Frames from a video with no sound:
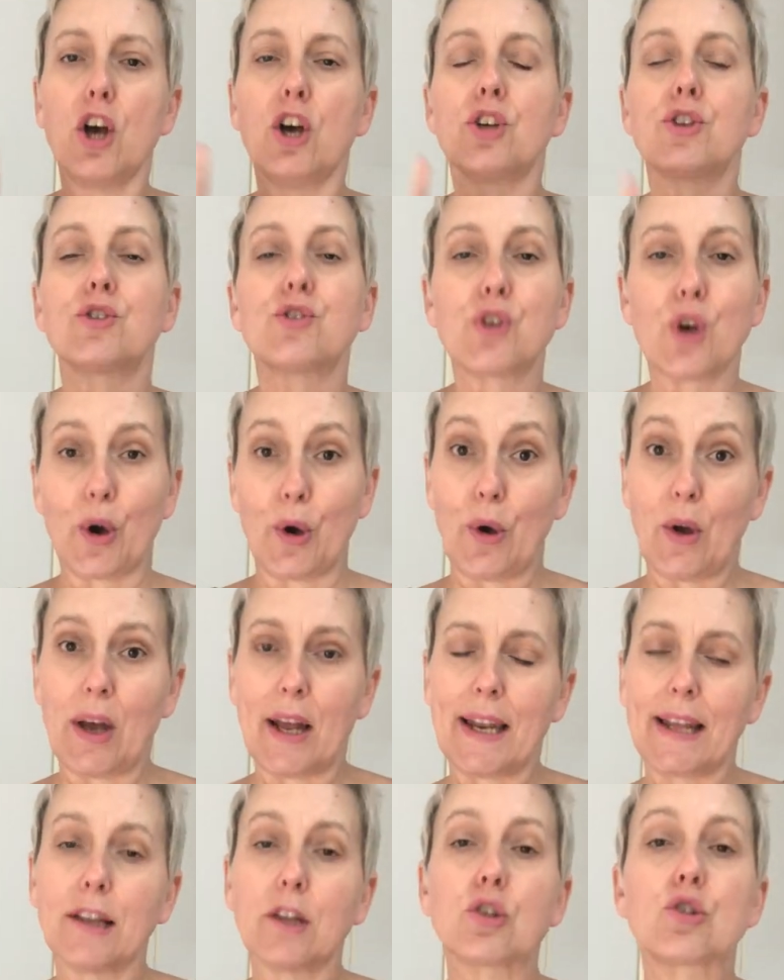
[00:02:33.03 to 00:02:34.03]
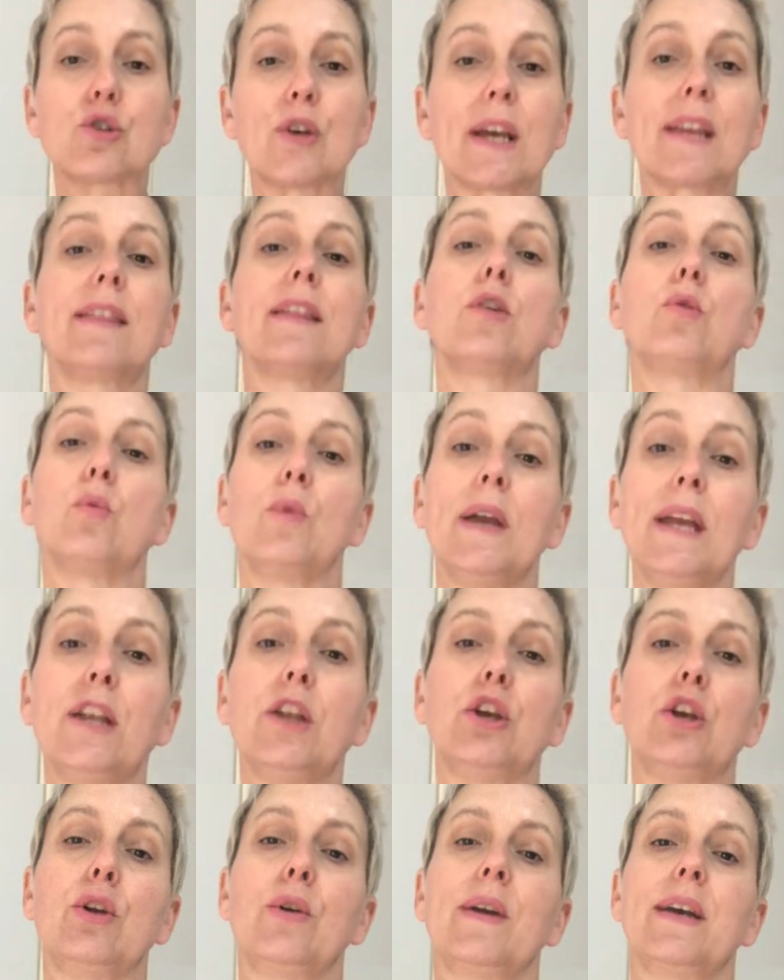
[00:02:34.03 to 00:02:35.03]
So a little trick that we
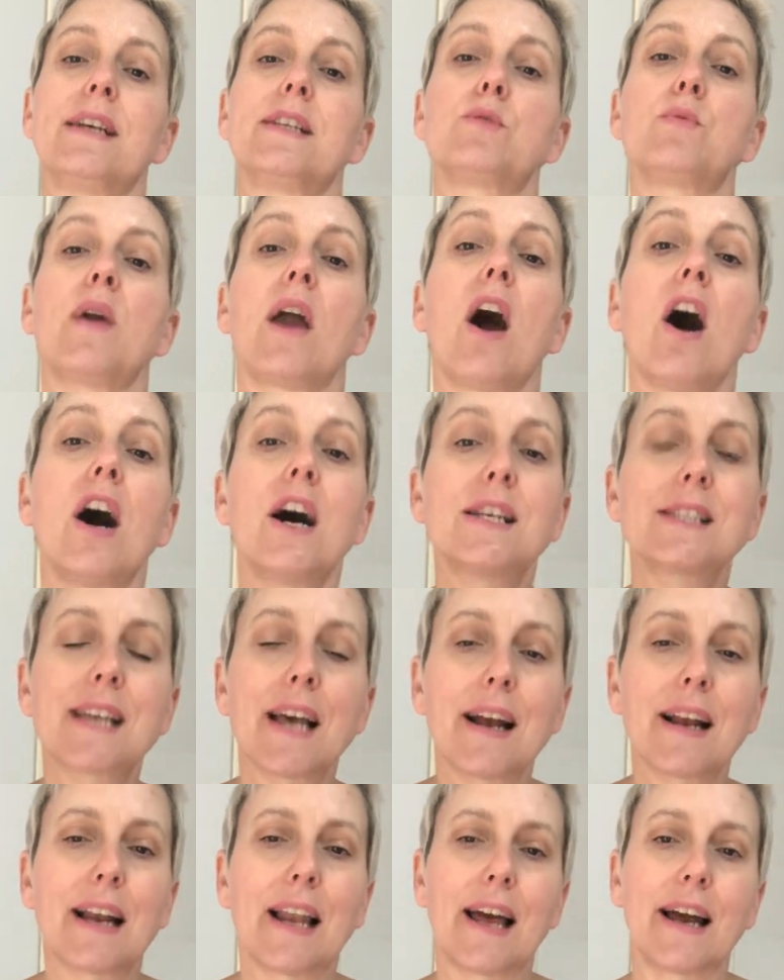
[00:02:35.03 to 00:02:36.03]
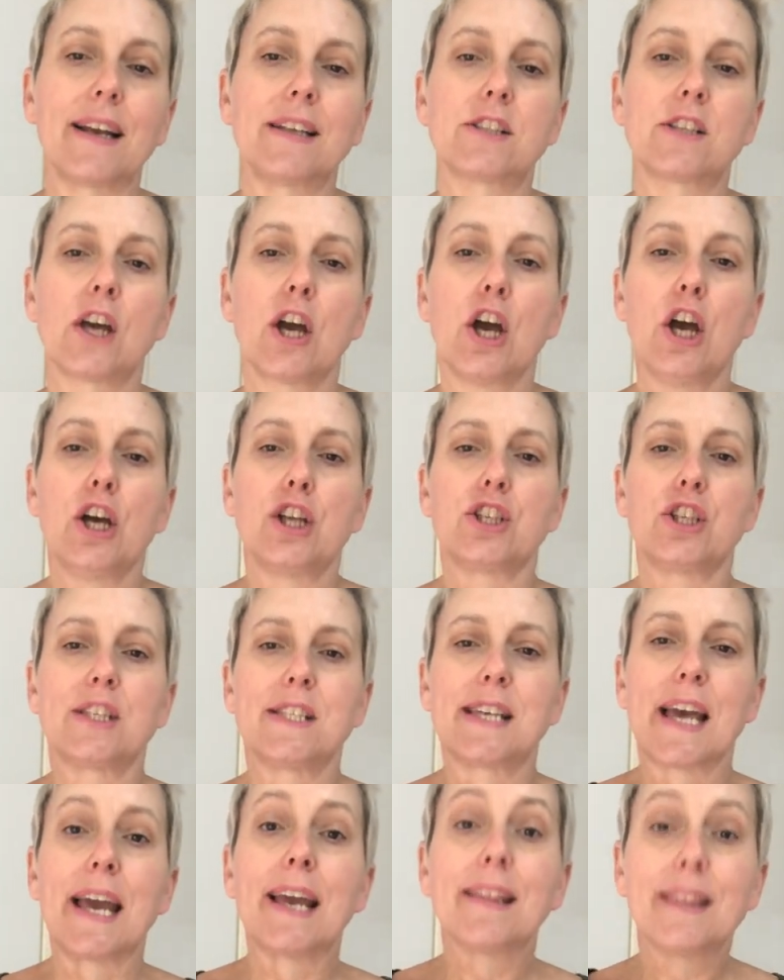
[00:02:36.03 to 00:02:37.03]
do is we ask our clients to
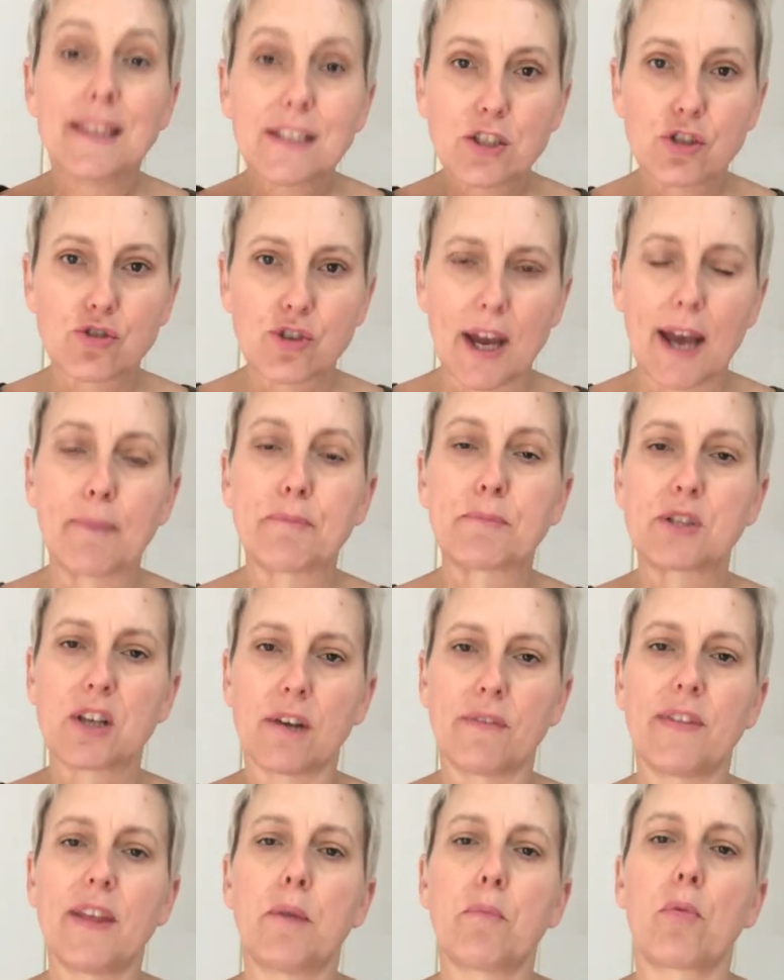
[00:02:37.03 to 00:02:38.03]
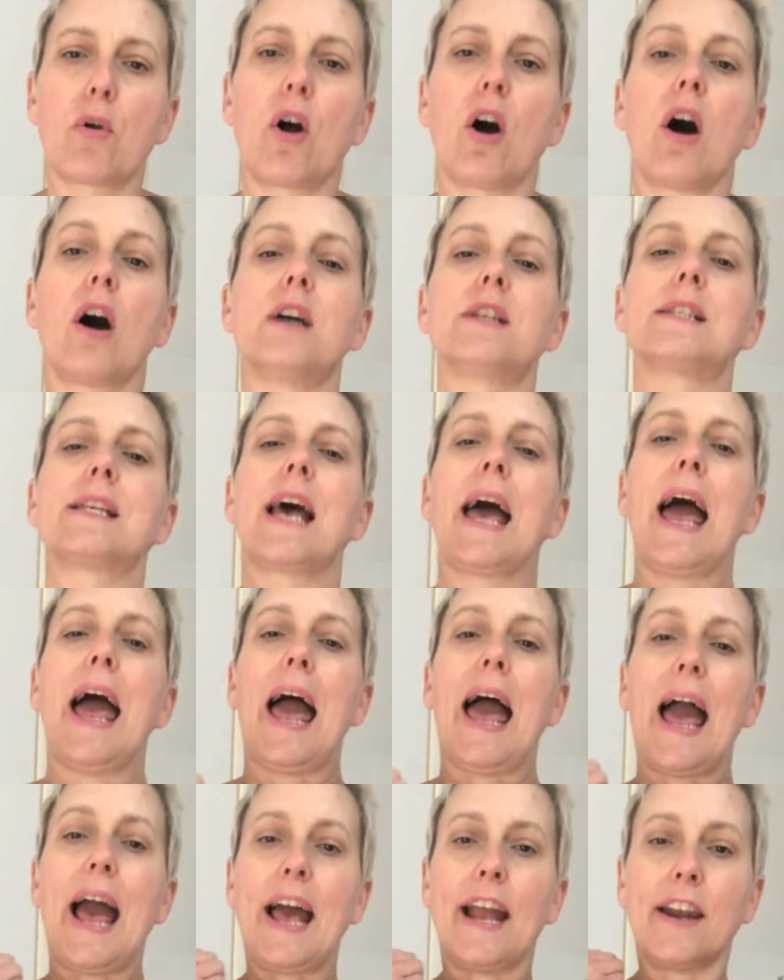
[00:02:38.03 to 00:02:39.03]
take the straps of their bras
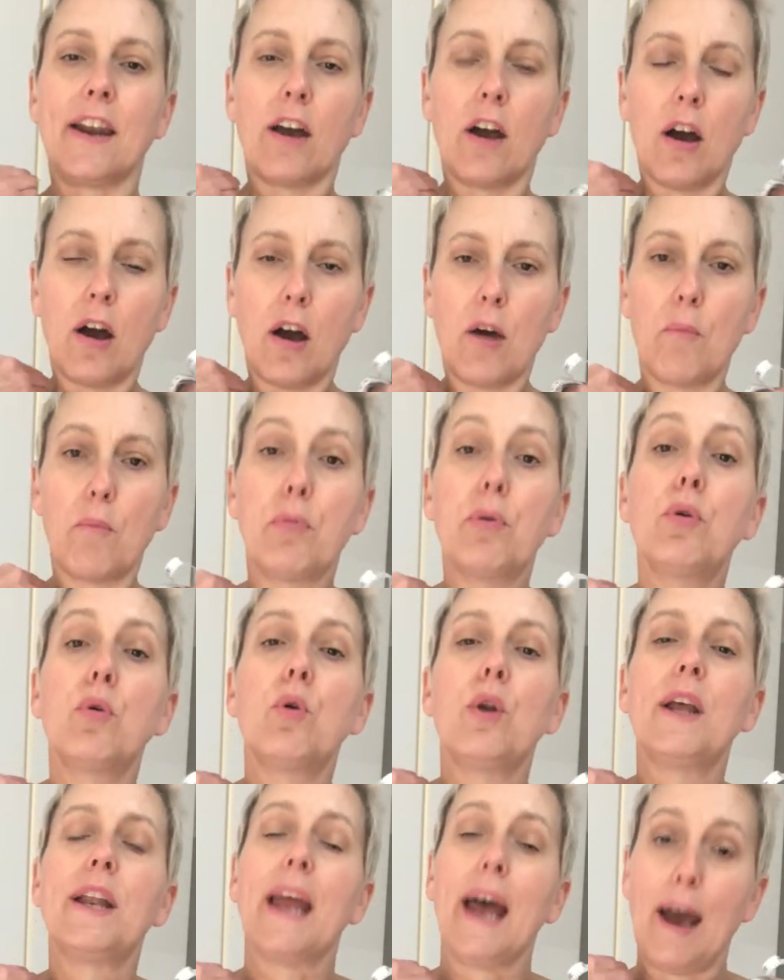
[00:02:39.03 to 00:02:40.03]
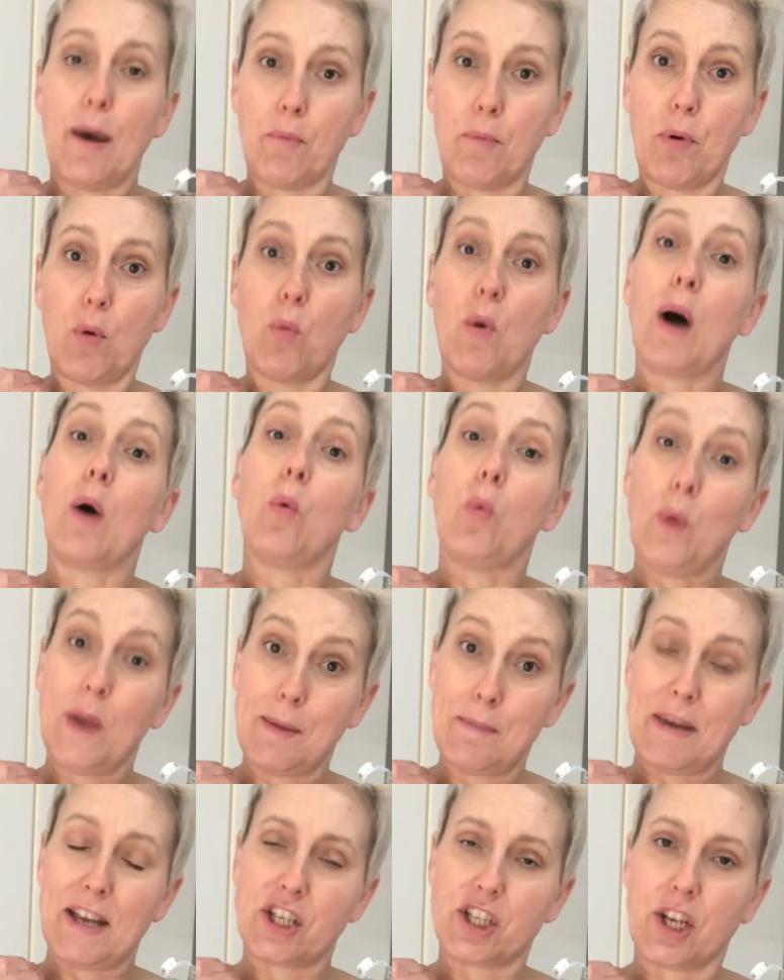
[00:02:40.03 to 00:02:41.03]
and pull it up while we
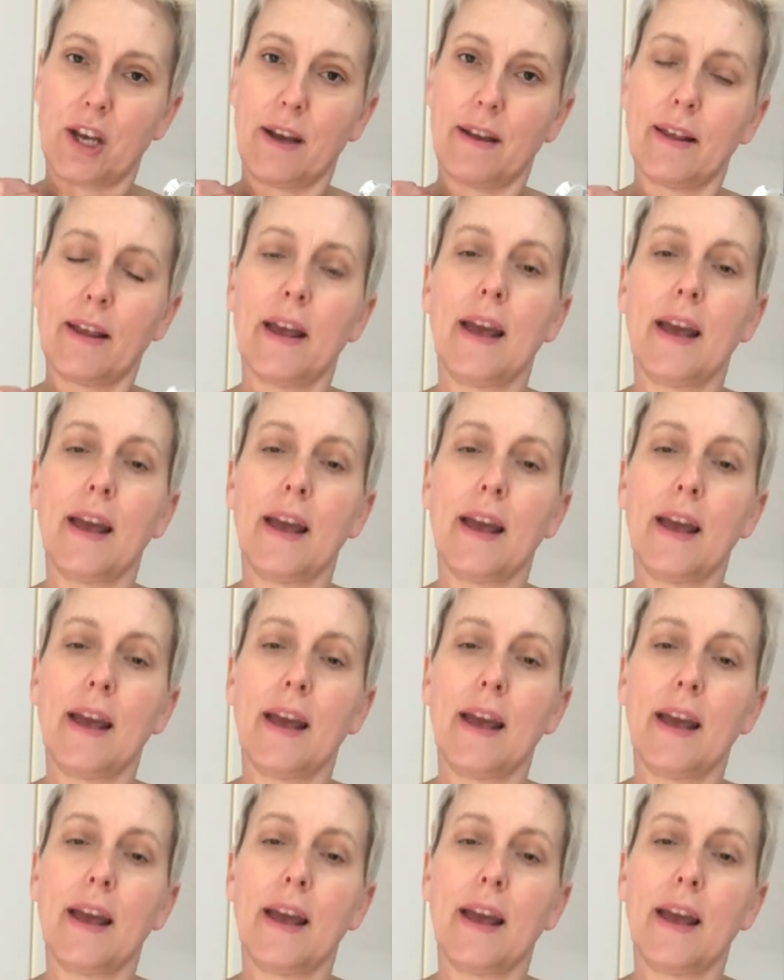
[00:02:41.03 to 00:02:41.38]
measure.